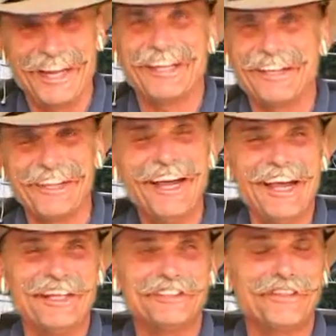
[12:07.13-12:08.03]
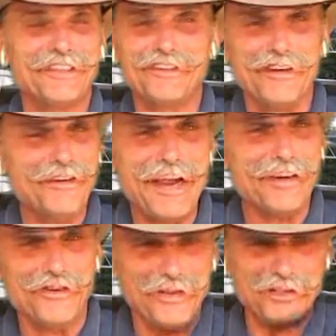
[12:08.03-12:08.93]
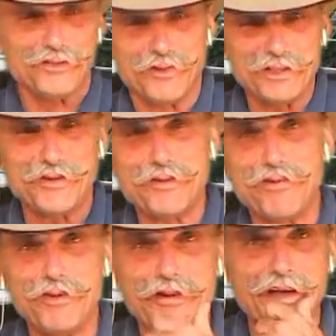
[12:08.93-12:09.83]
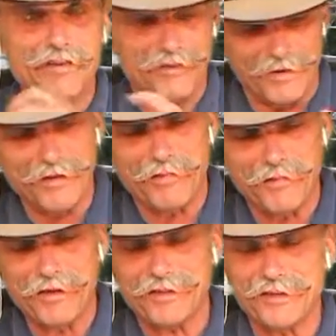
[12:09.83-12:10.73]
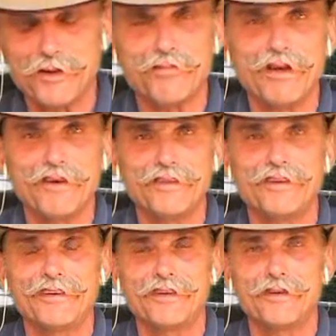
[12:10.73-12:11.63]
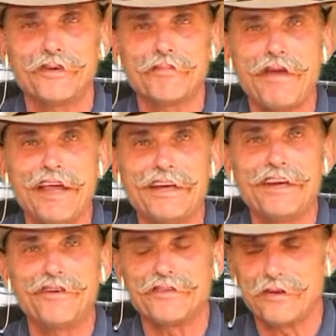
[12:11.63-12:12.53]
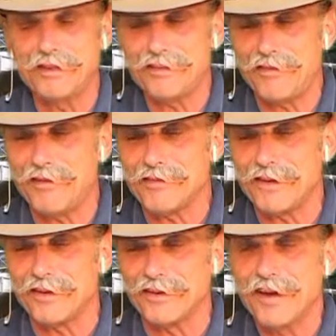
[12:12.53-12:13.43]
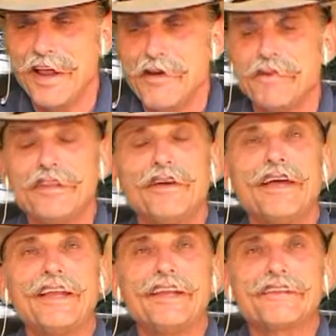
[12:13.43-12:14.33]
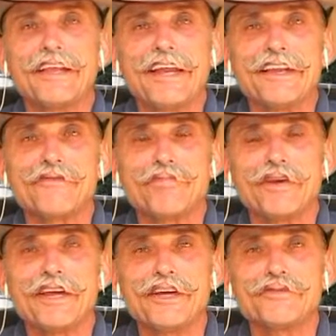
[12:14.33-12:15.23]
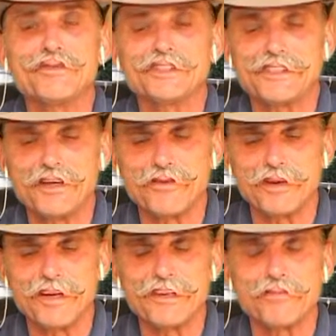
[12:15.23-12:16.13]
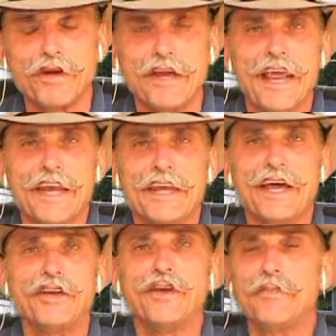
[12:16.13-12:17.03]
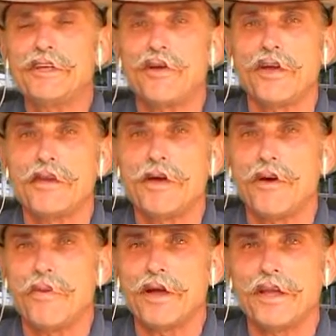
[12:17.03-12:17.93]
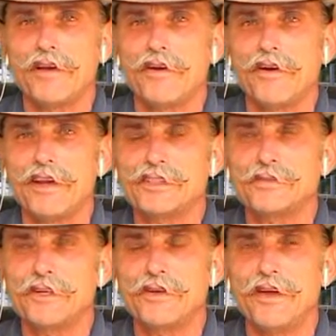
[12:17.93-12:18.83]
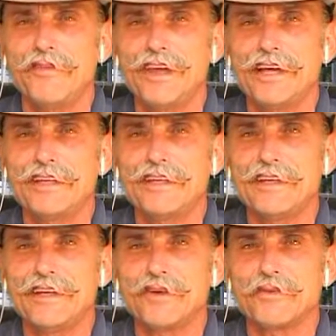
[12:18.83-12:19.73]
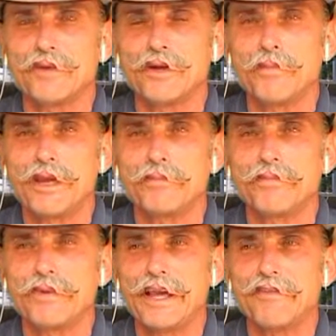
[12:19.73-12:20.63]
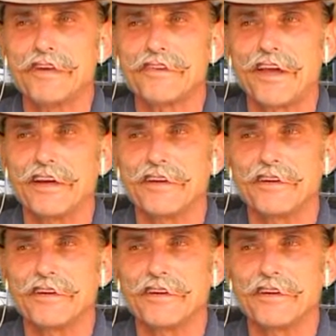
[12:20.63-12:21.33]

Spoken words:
Yeah, she said, you can't do that. She'll reach over and pull me back. I said, all right, baby. I said, you're better than, you know, what's mandated on some of these cars out here. But no, that is pretty interesting. It really is, Bryan. Now, you're going to be talking about what kind of car next week. Do you have any idea yet, or are you going to be up? You haven't decided yet.